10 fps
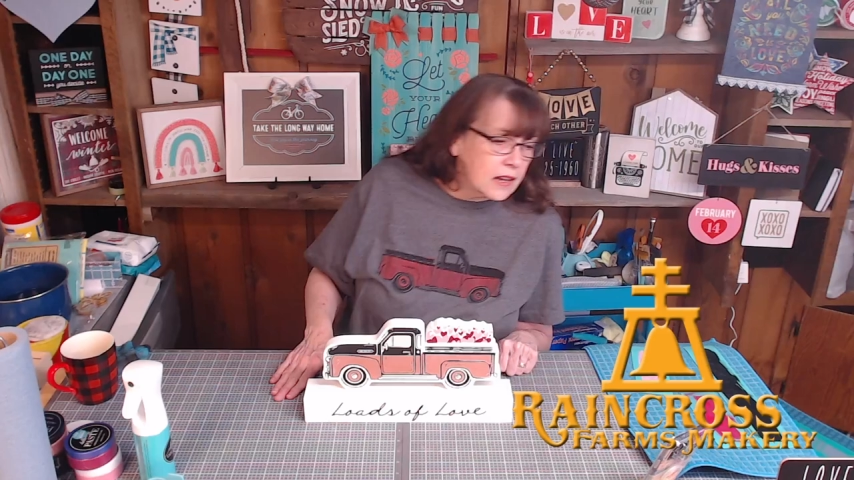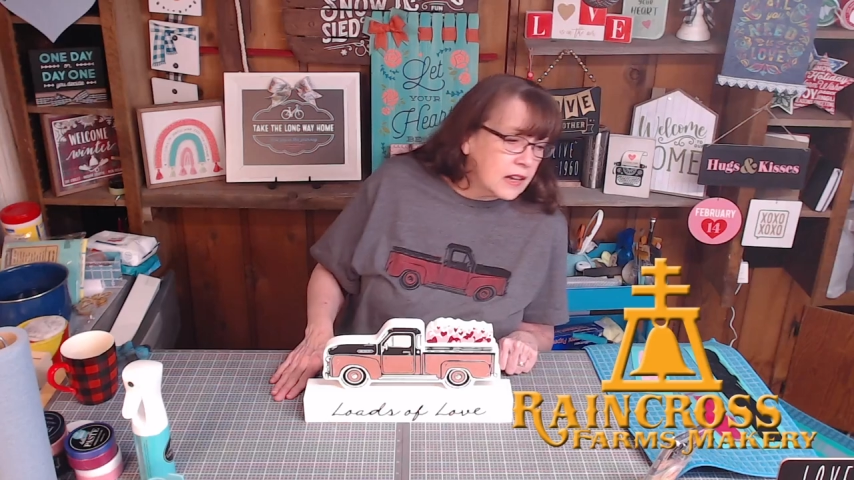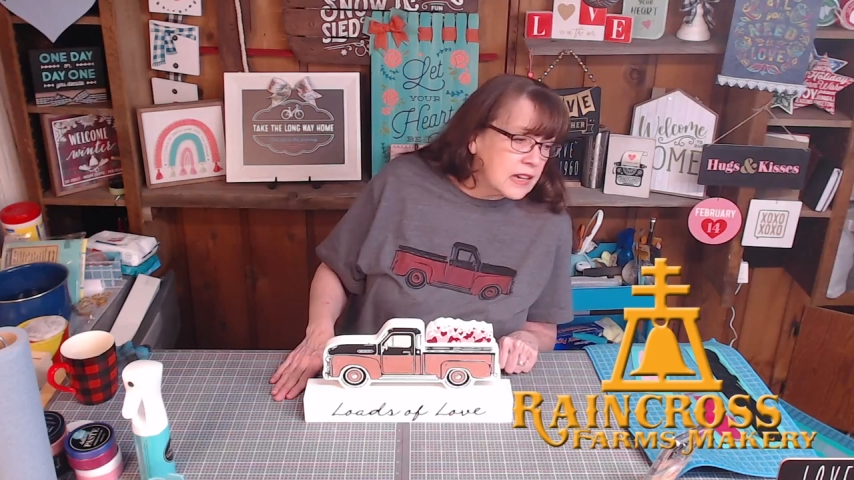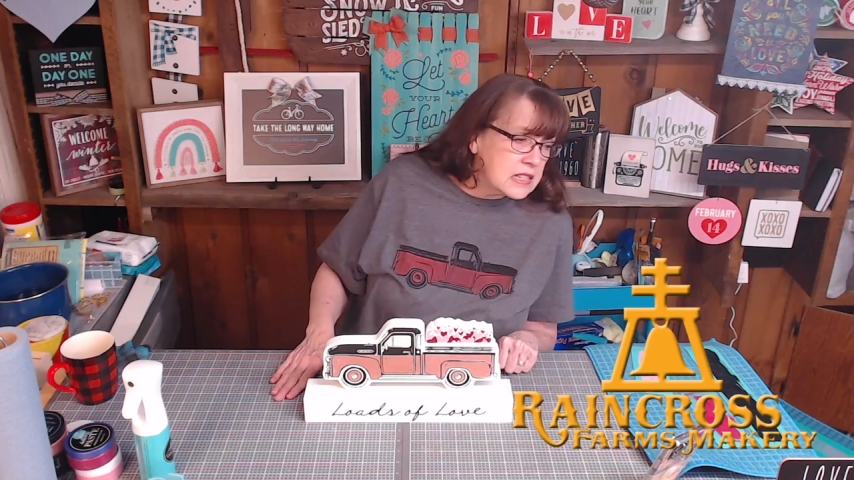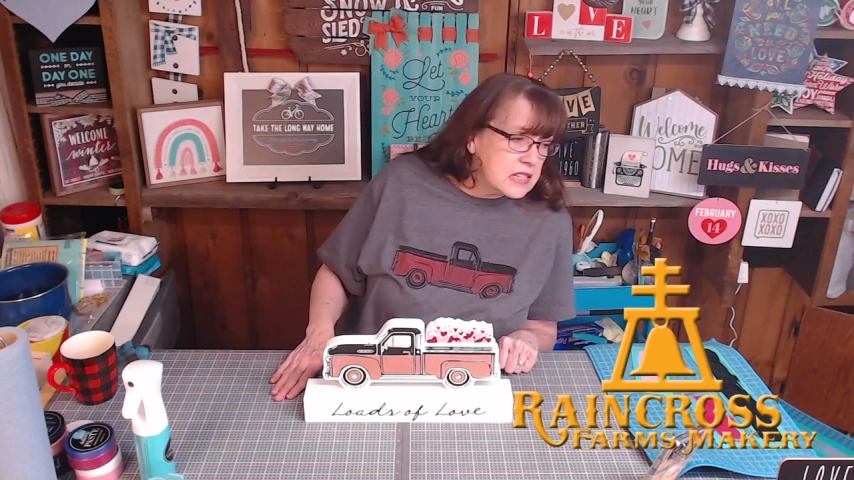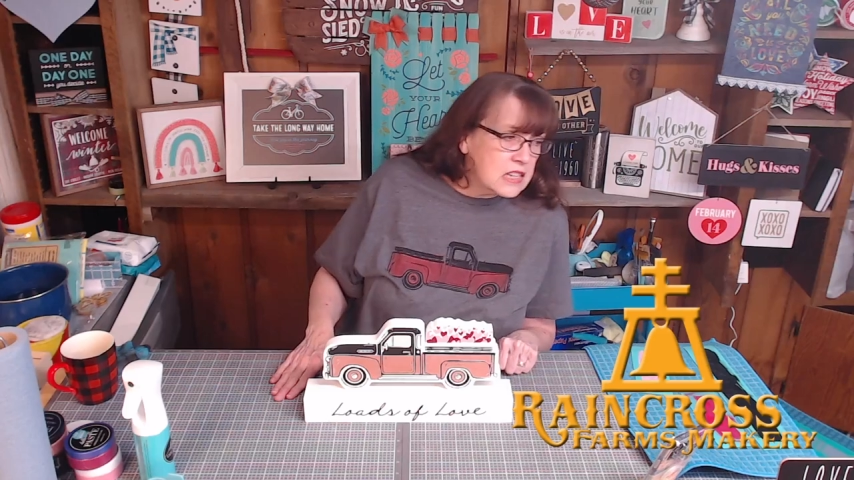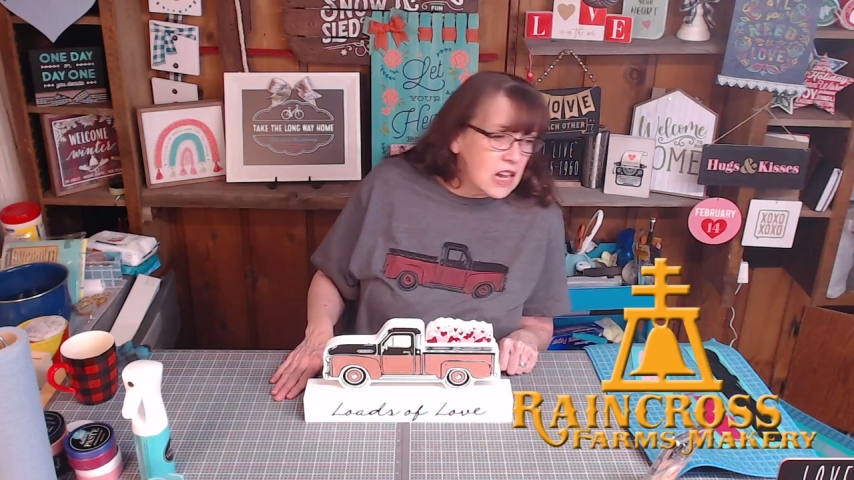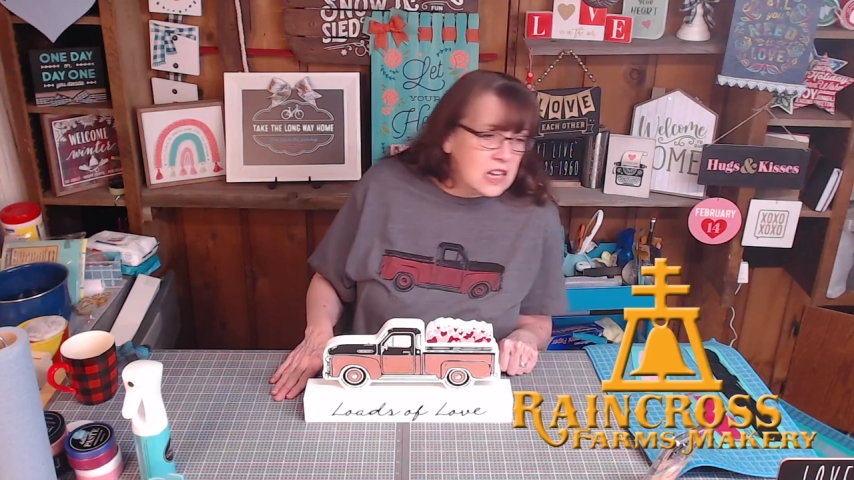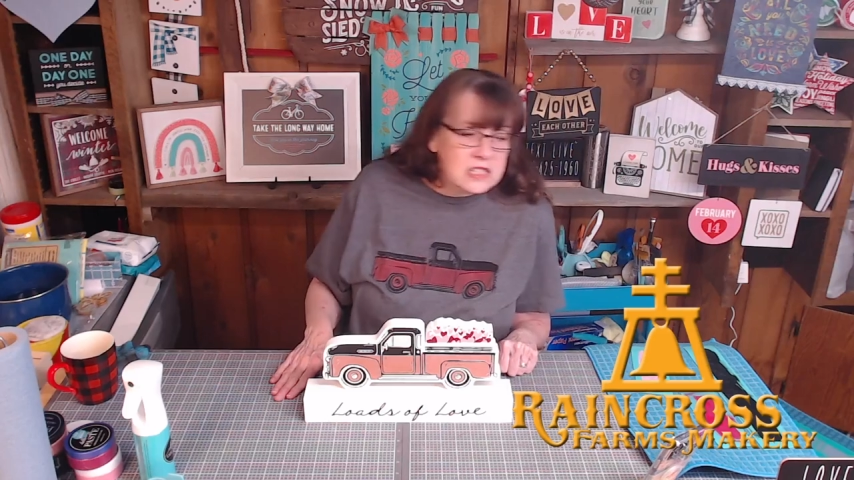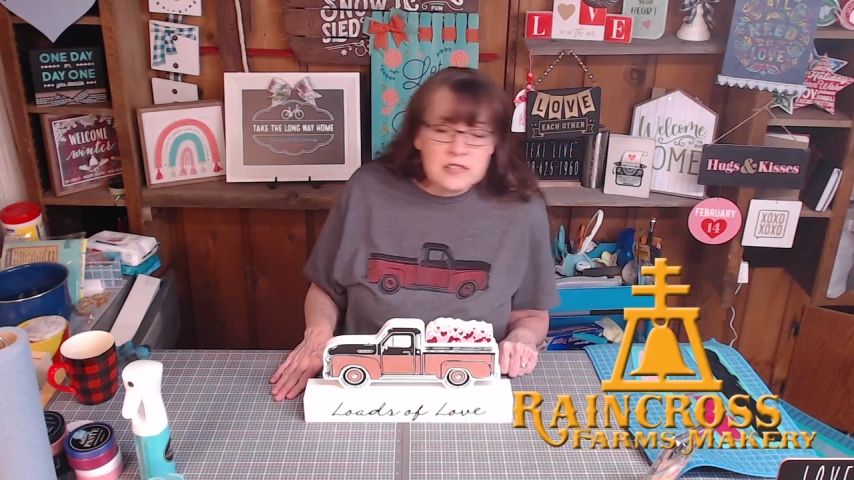I guess the
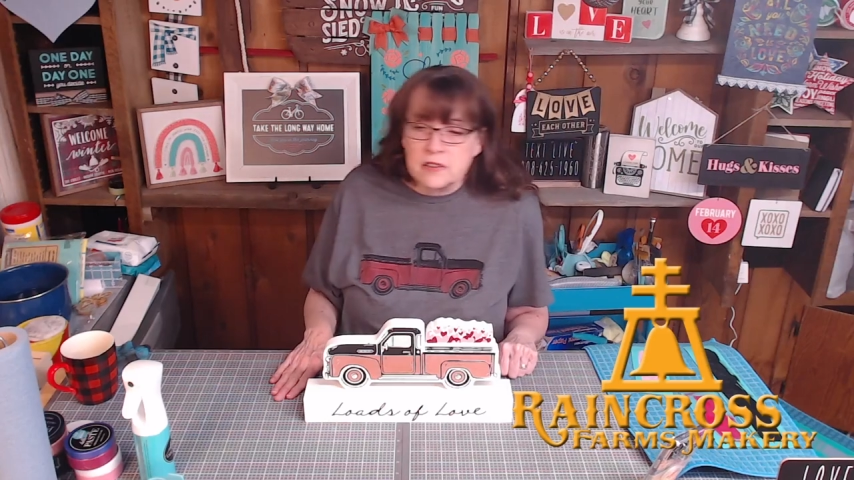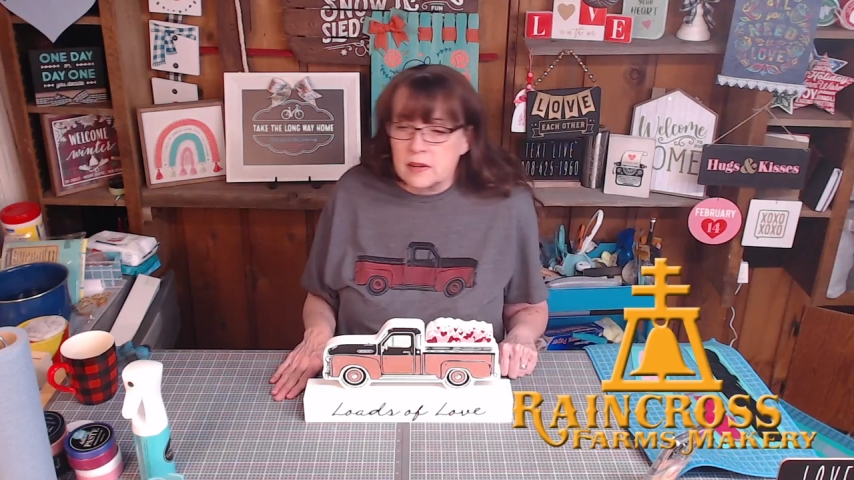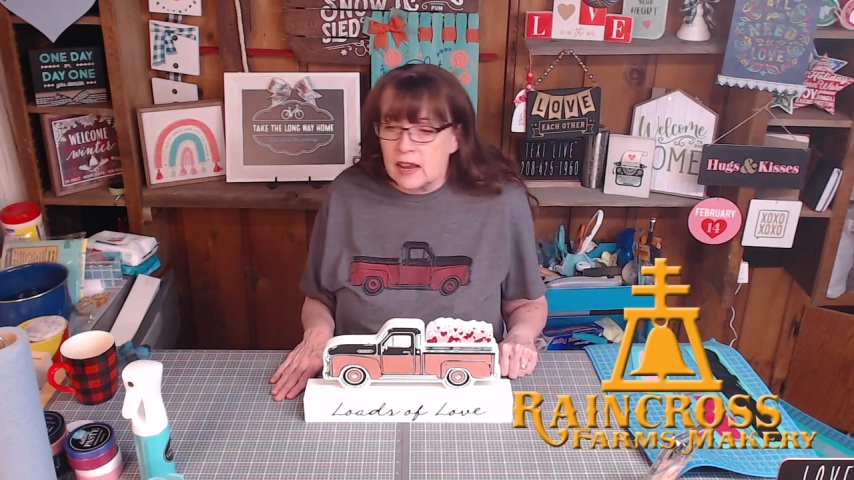dogs have